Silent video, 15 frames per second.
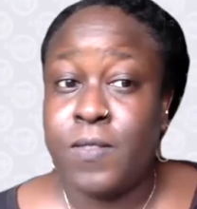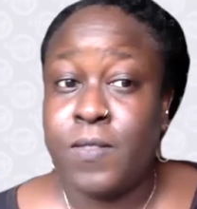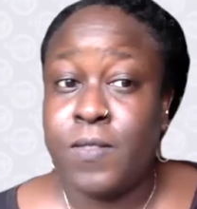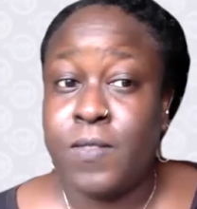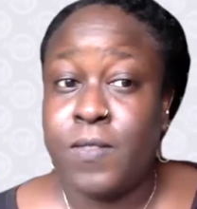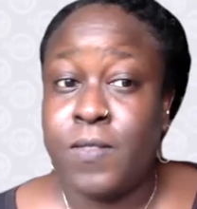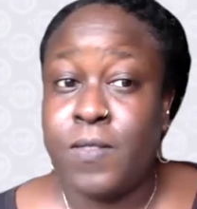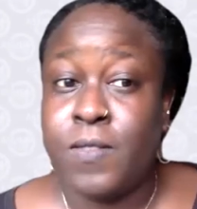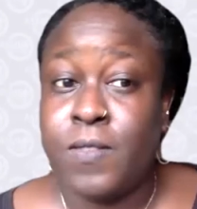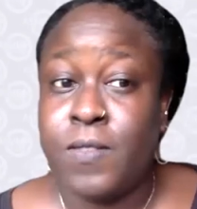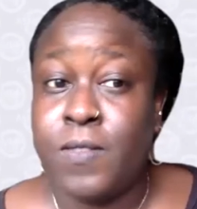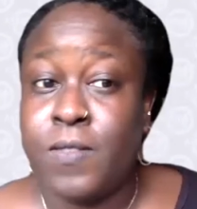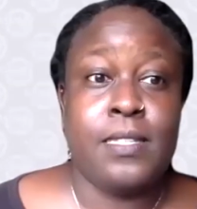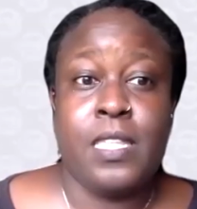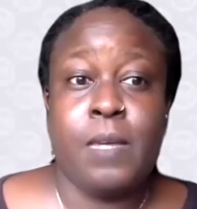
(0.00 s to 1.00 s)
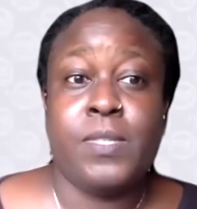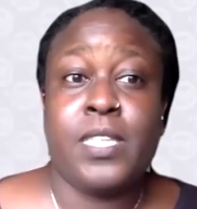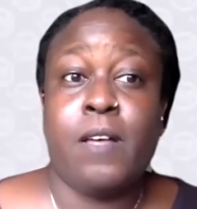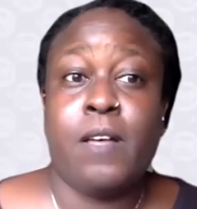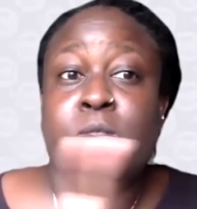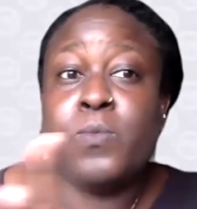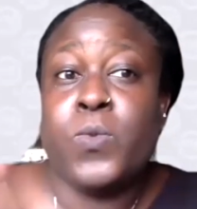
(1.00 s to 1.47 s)
Once they go to the
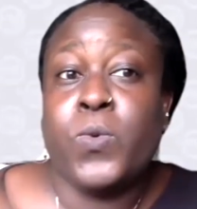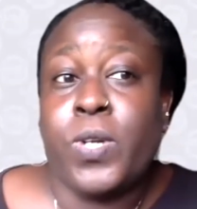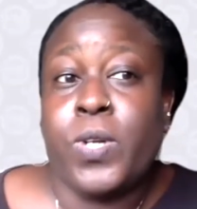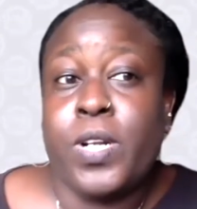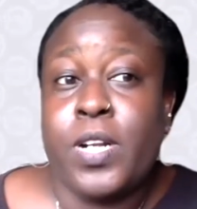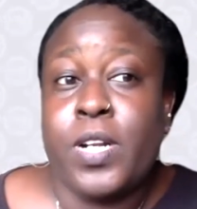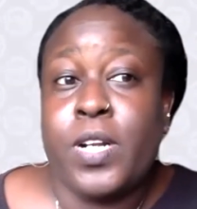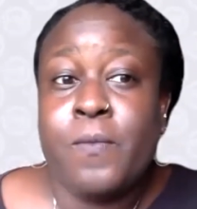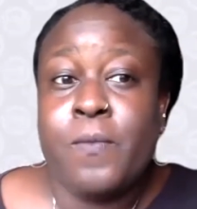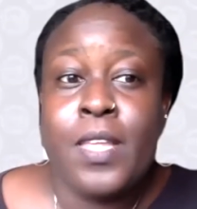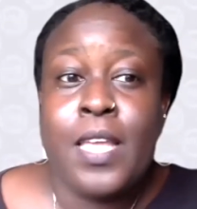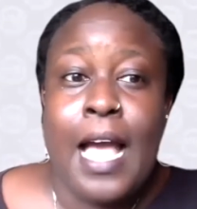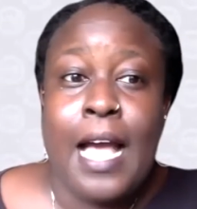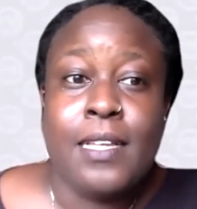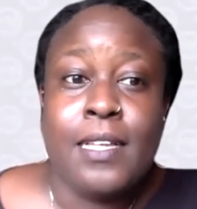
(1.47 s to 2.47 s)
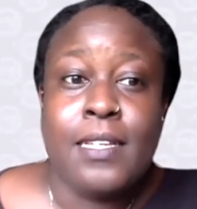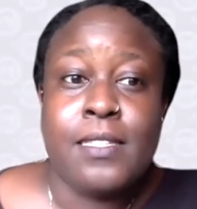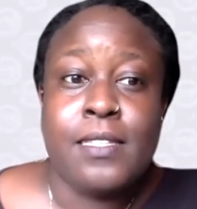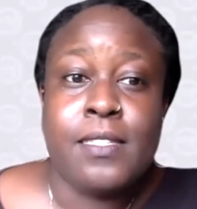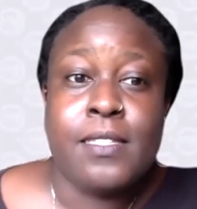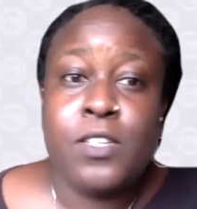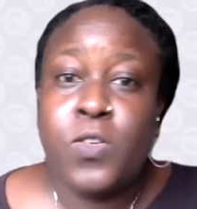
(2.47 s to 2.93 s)
workplace, they begin then to see themselves
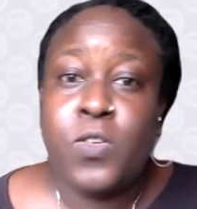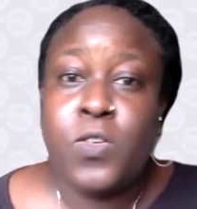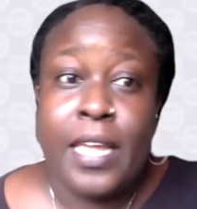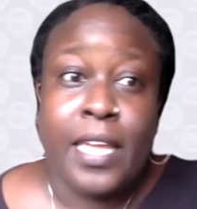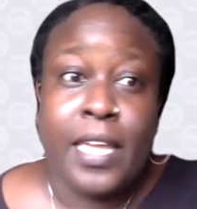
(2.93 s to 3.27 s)
more